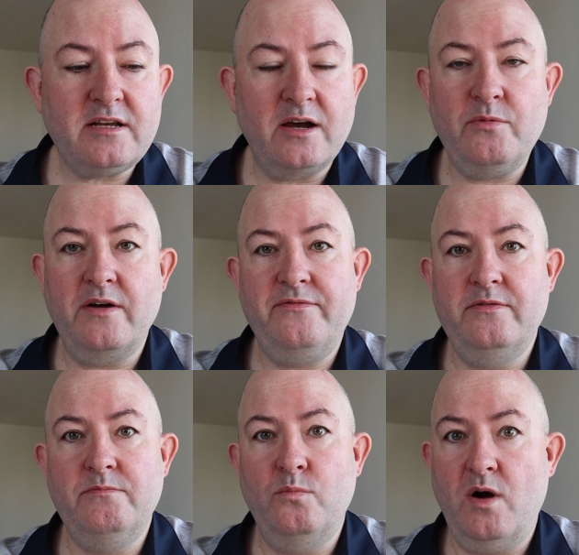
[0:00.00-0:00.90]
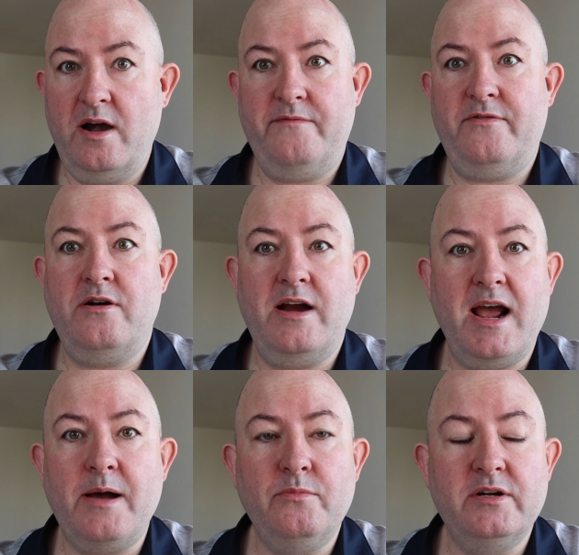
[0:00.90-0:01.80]
I work from wherever I
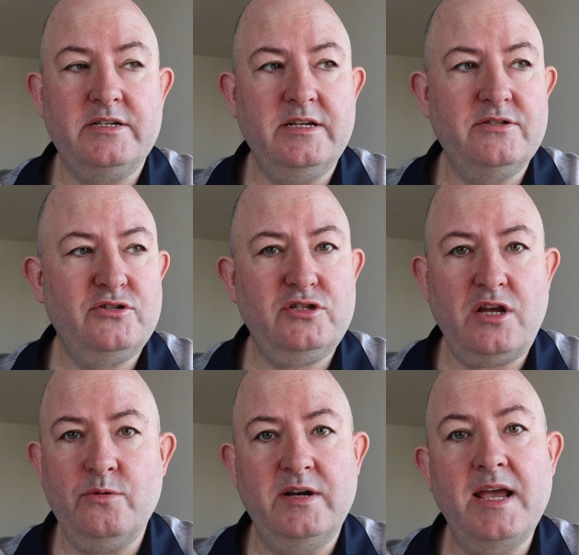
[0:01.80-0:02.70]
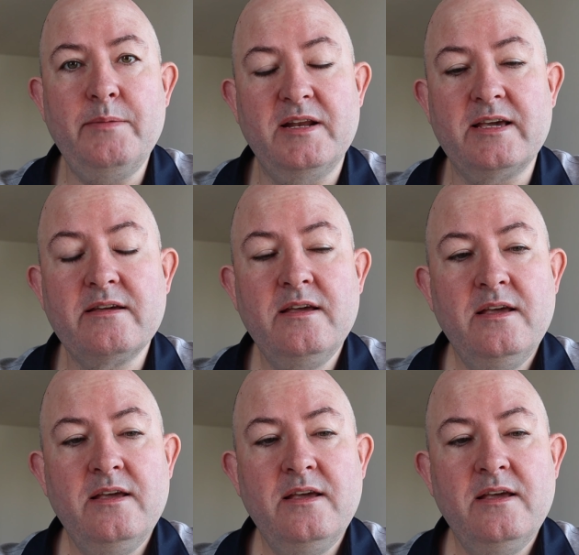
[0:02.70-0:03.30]
am, which is so enabling,